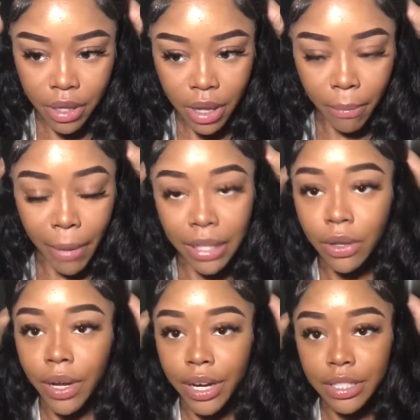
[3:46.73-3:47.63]
My little
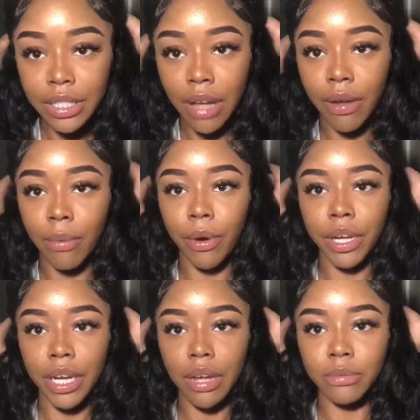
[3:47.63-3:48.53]
hairstyle ain't
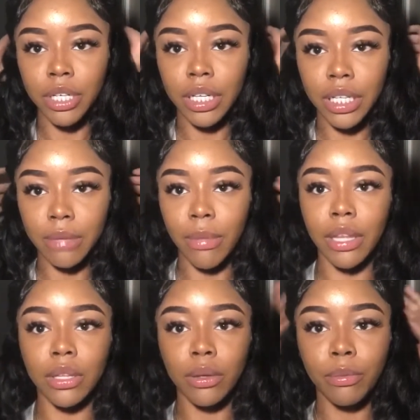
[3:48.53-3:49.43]
working out. I'm trying to keep my
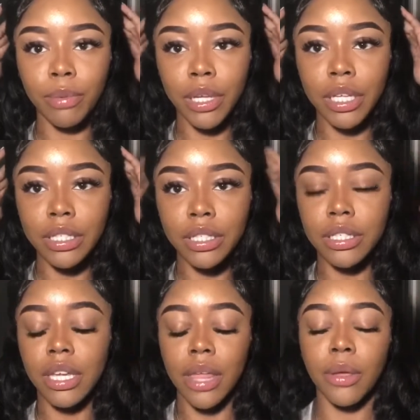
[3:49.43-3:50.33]
little pins
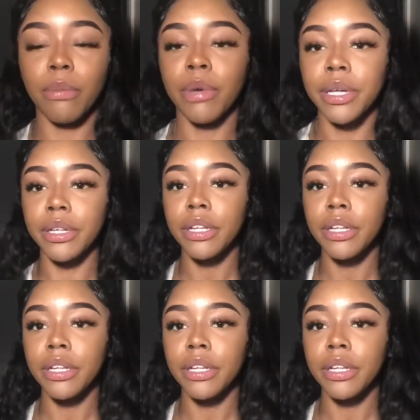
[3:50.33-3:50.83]
together, but